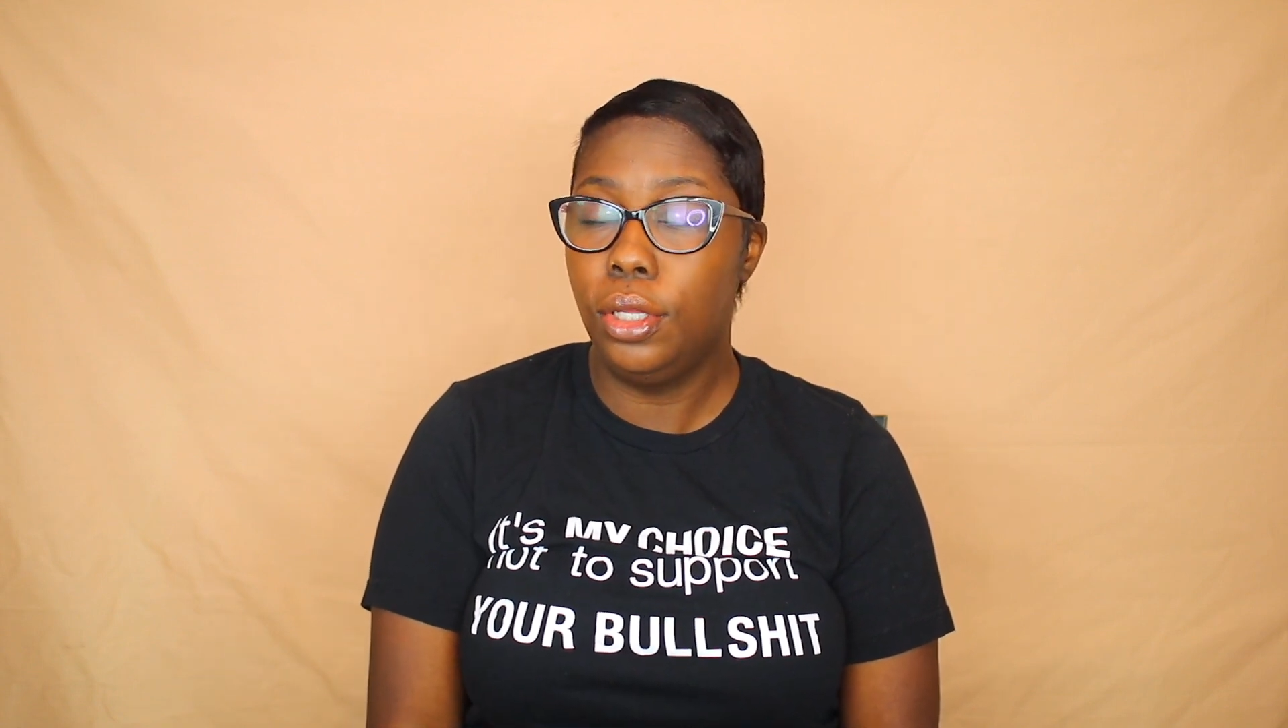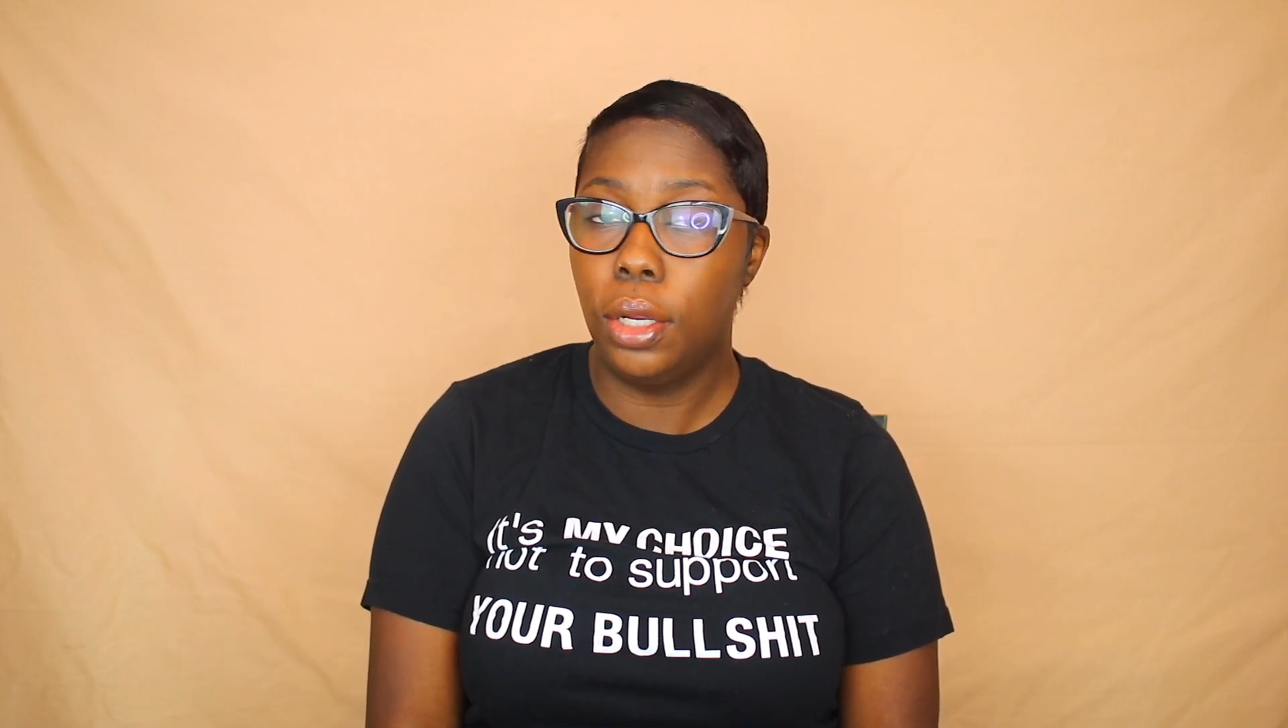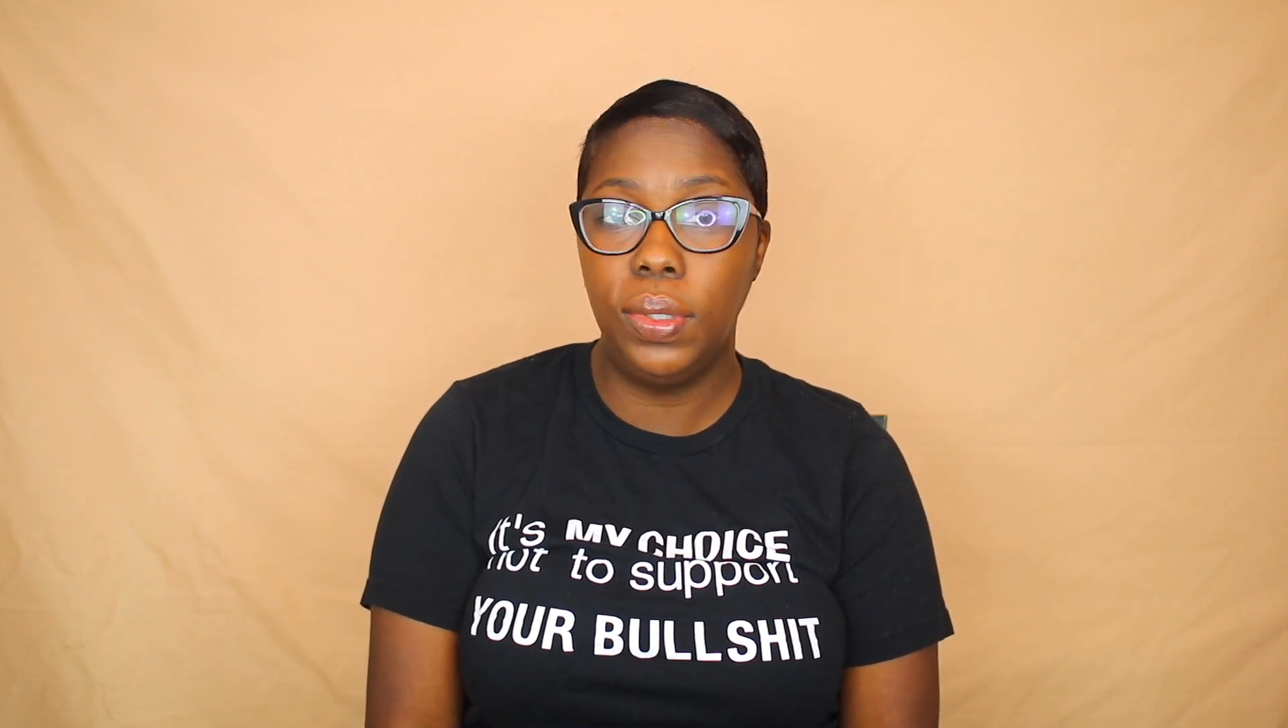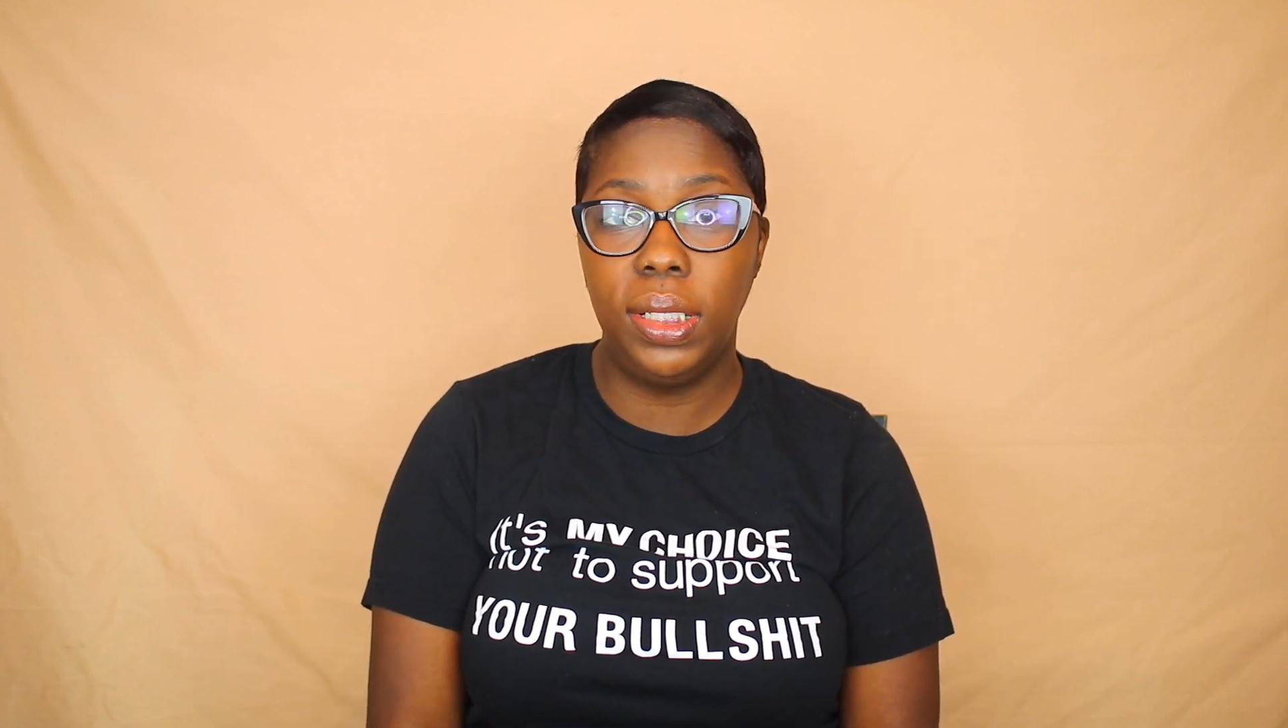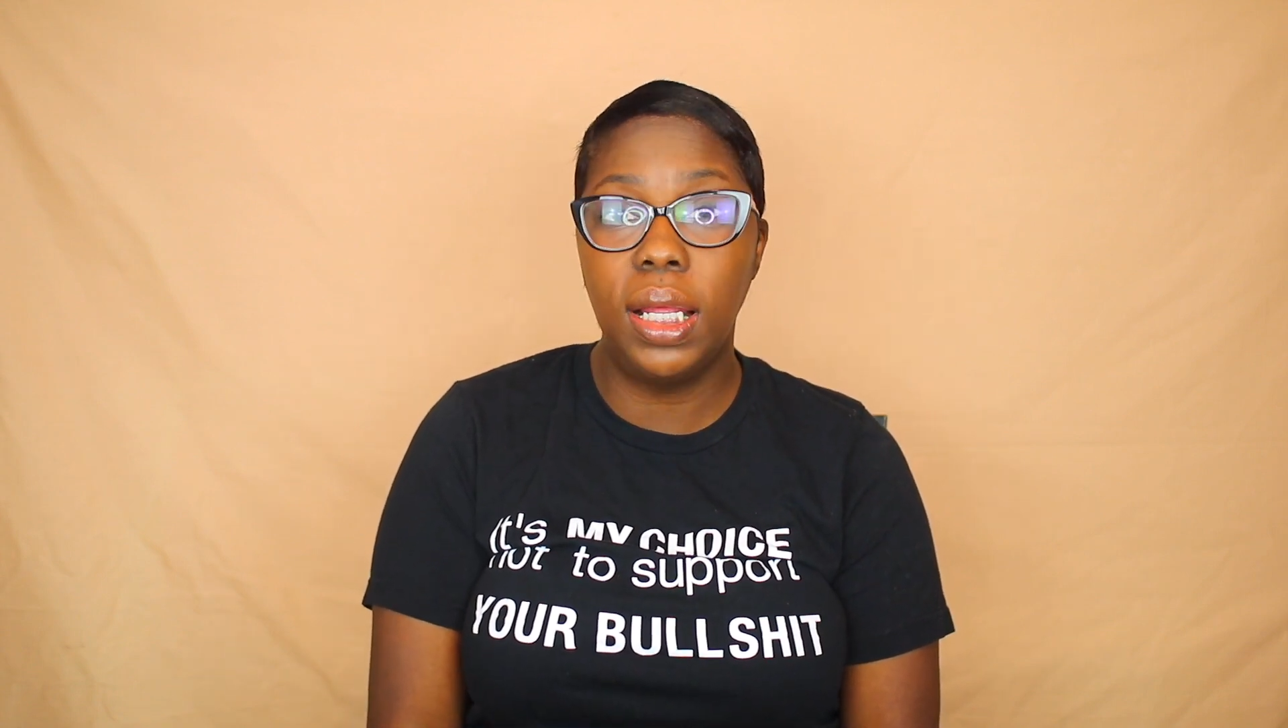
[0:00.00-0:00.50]

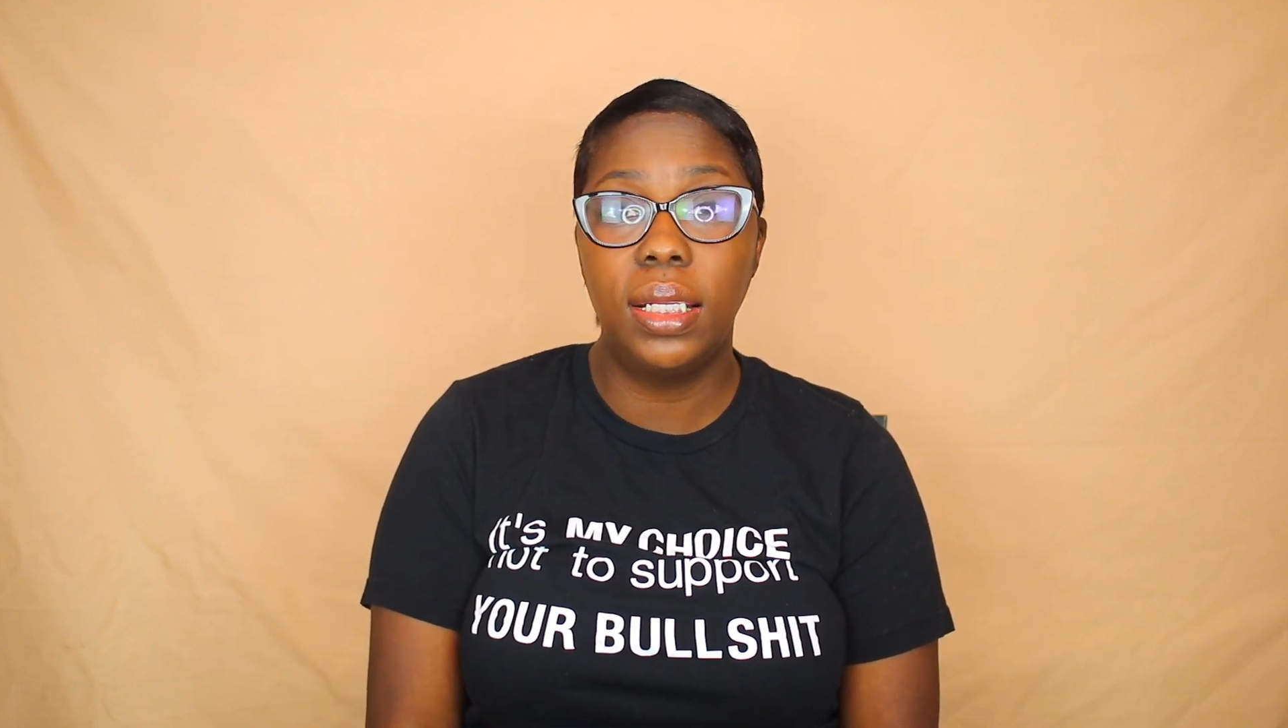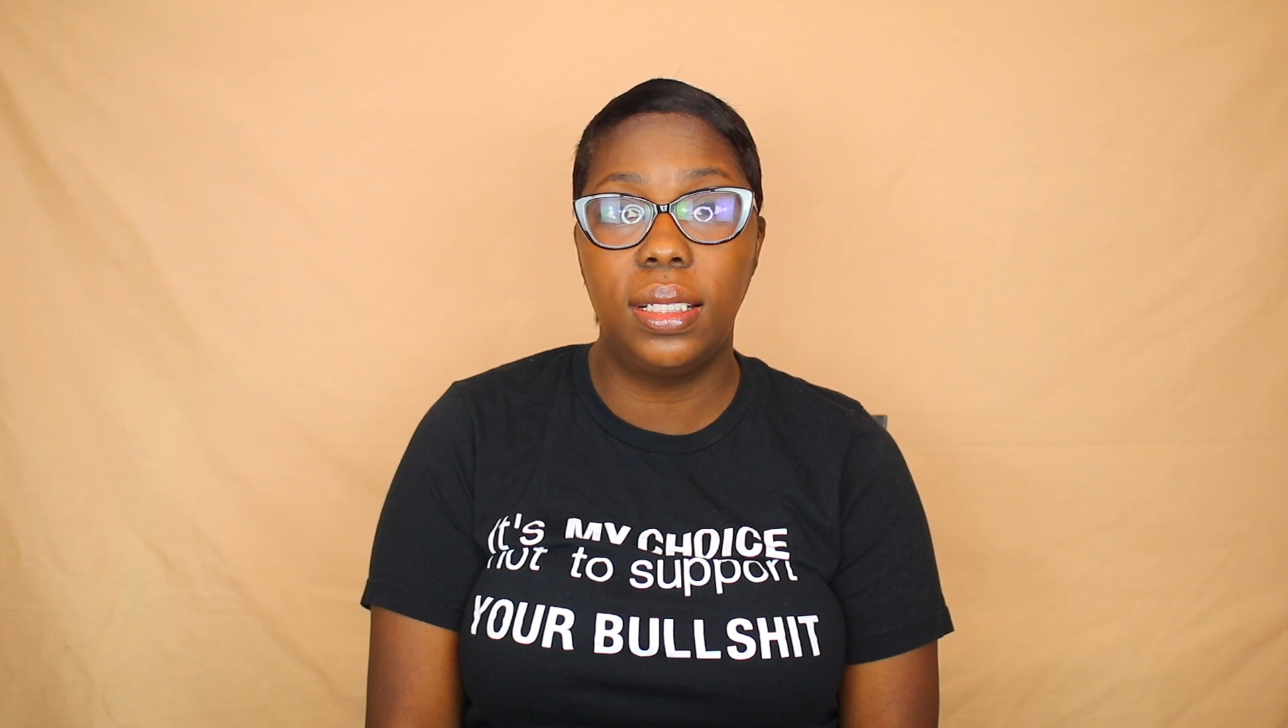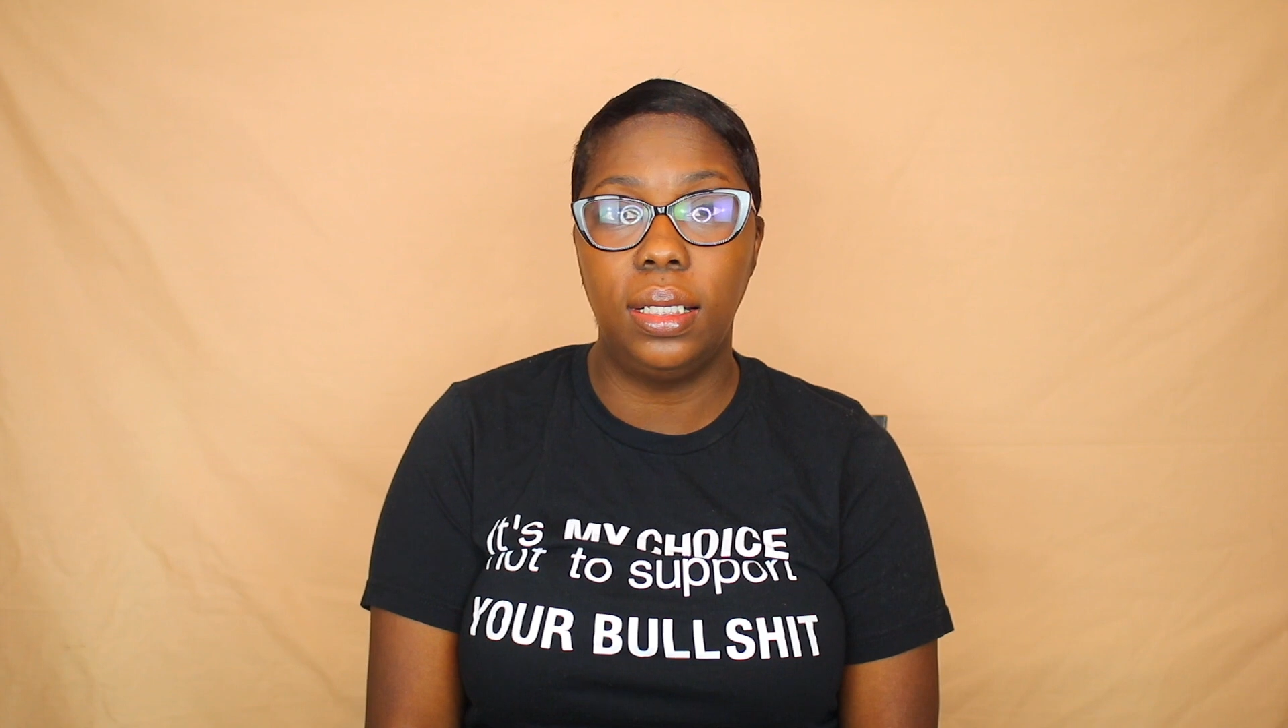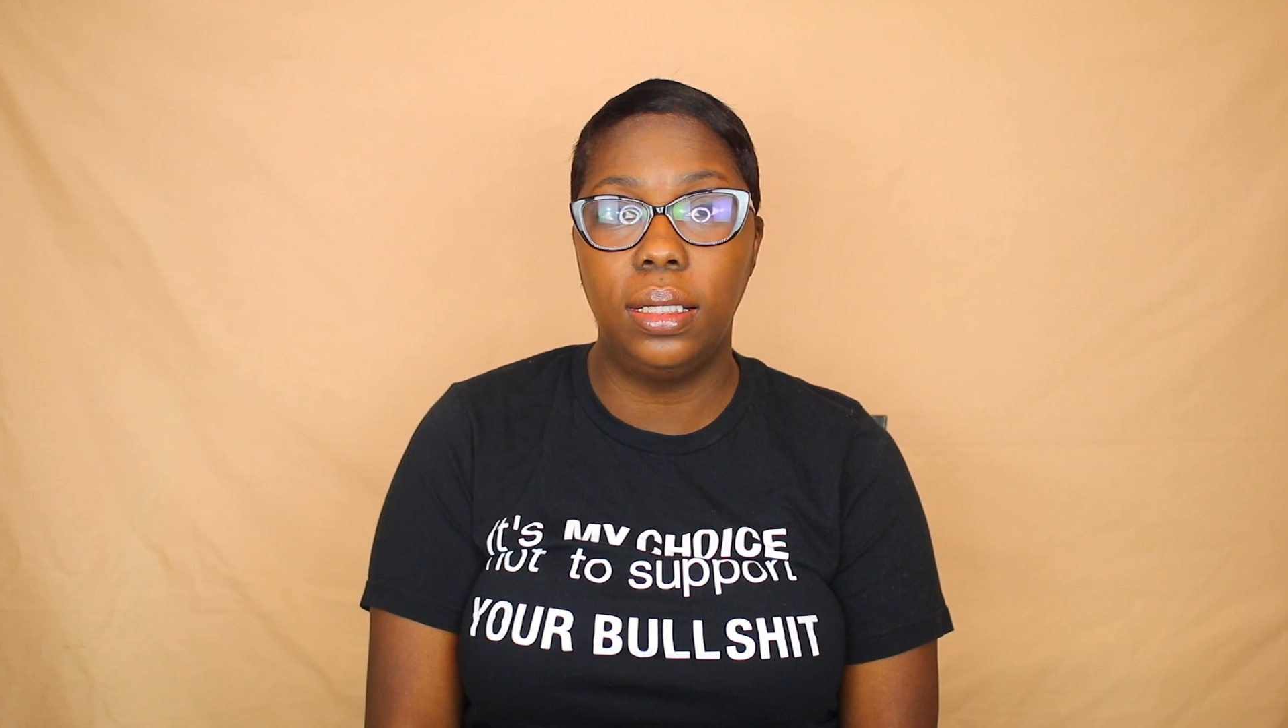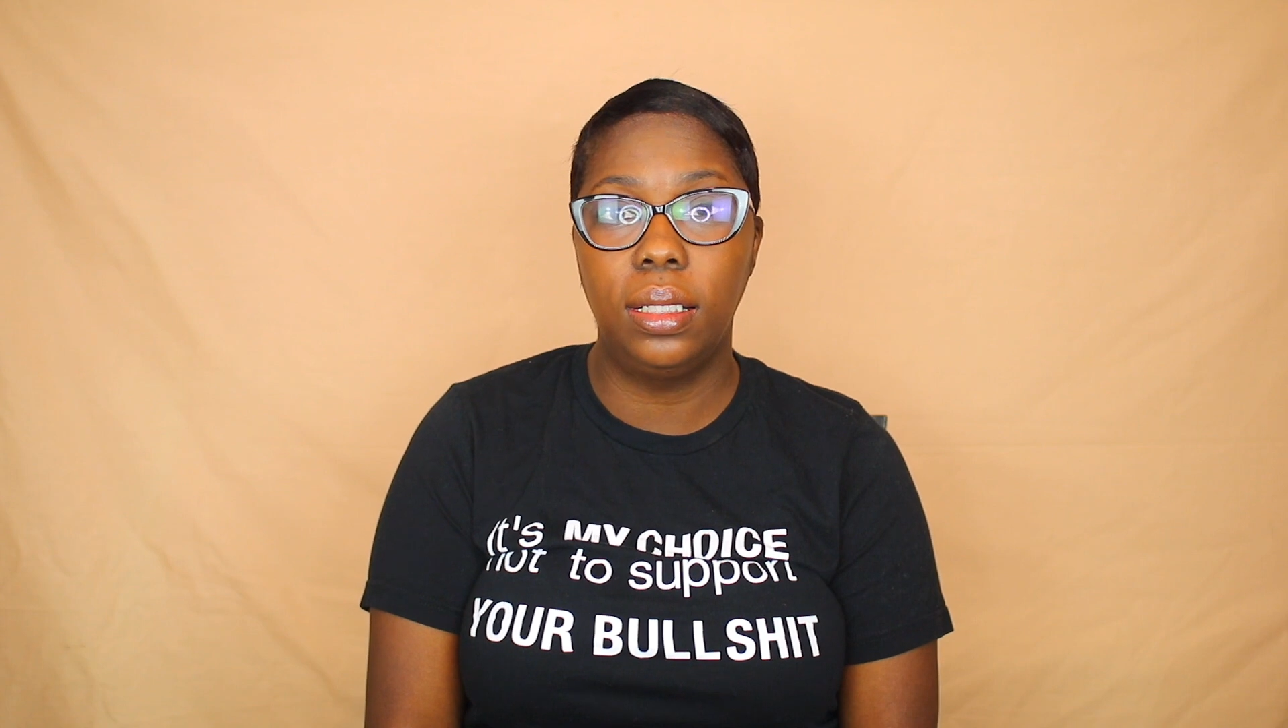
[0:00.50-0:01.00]
no, he
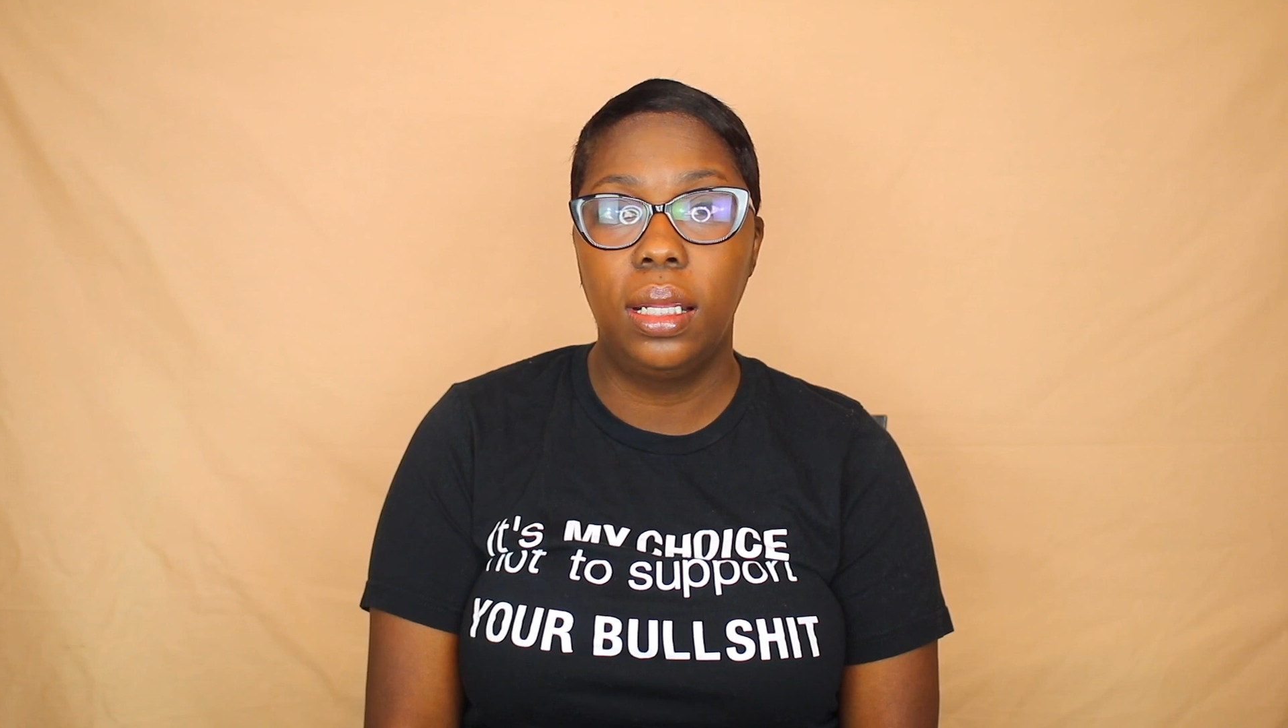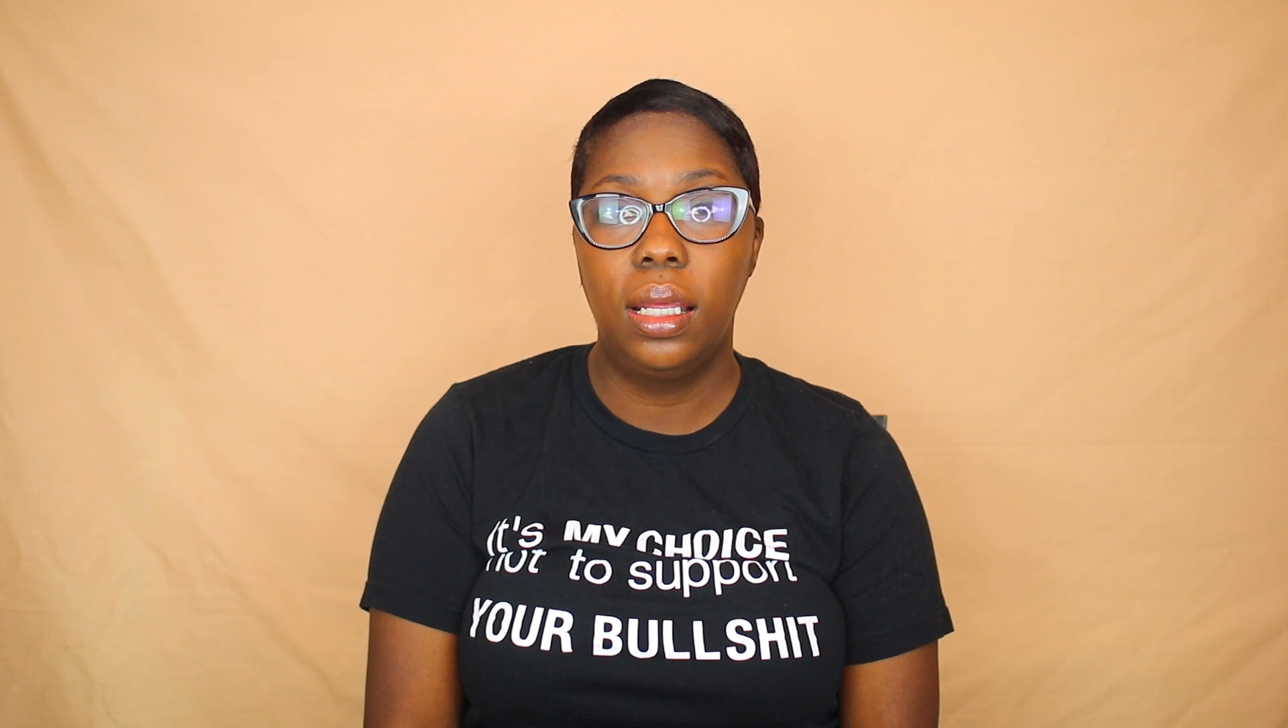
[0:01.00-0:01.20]
doesn't.